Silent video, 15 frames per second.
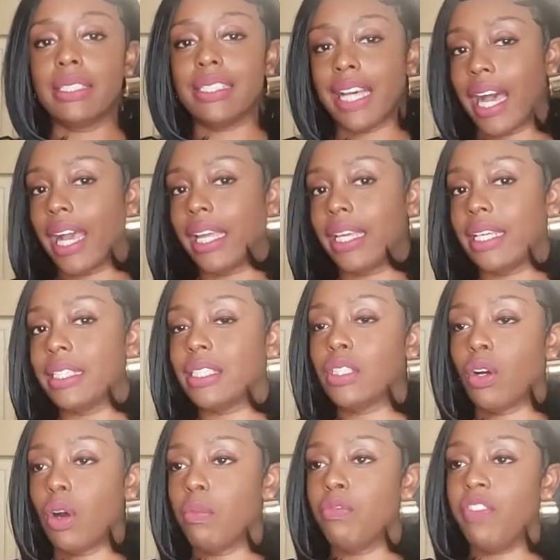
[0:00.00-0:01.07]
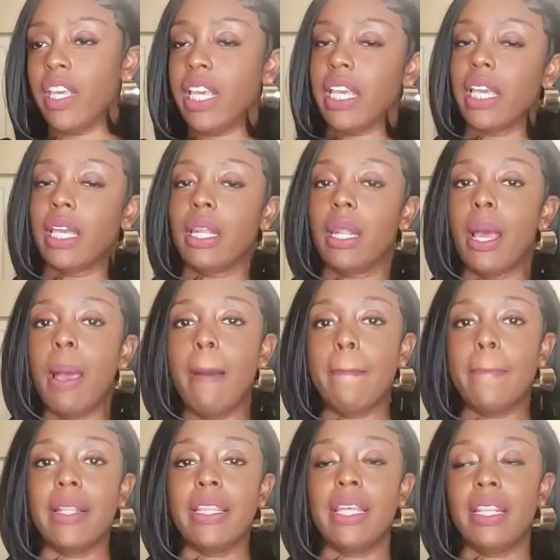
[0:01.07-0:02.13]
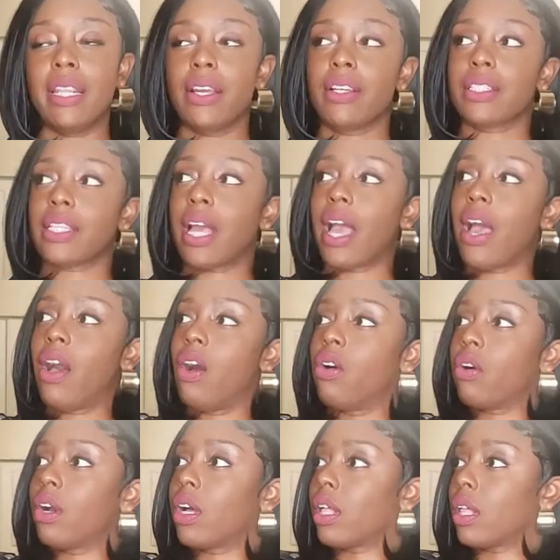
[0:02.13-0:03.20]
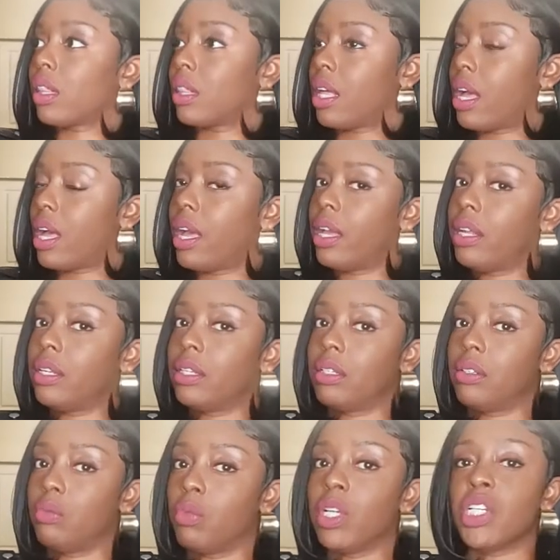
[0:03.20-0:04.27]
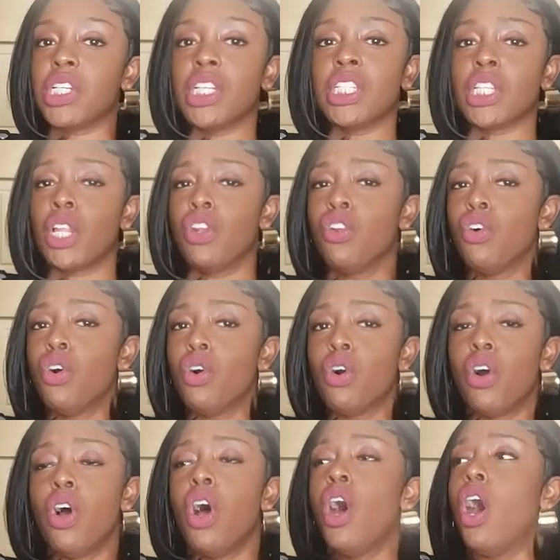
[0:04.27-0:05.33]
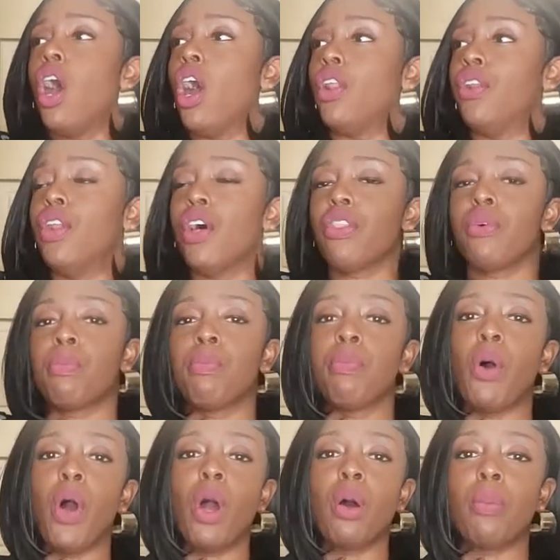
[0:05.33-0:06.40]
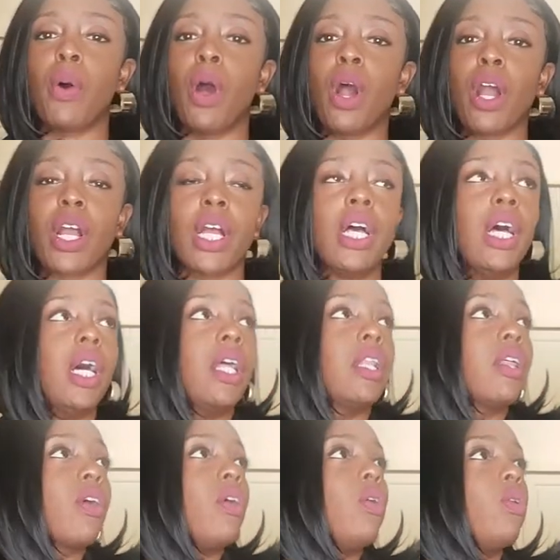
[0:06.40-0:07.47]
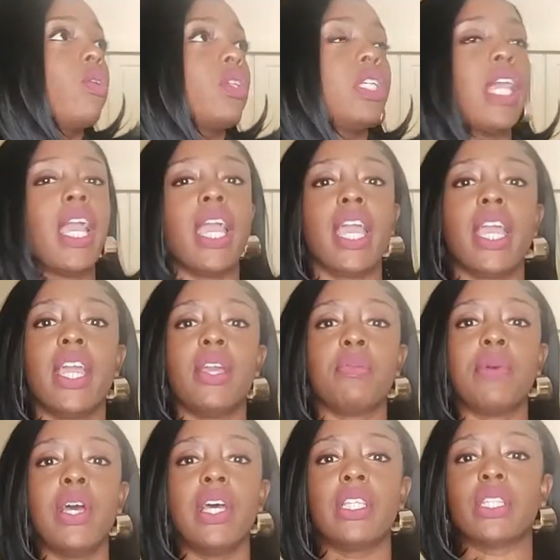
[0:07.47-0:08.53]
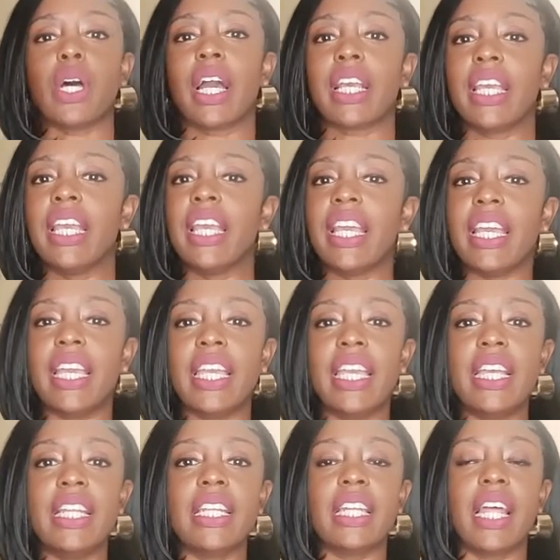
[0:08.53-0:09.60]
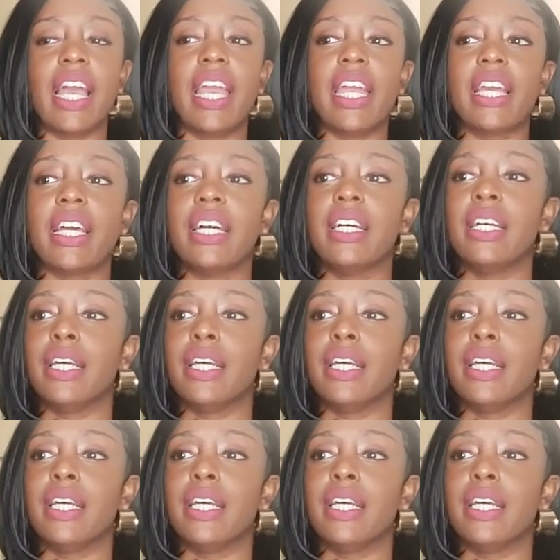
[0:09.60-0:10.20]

diet. So I'm vegan, but then there's alkaline, which is a no, another ballpark, another whole game. So I can't eat like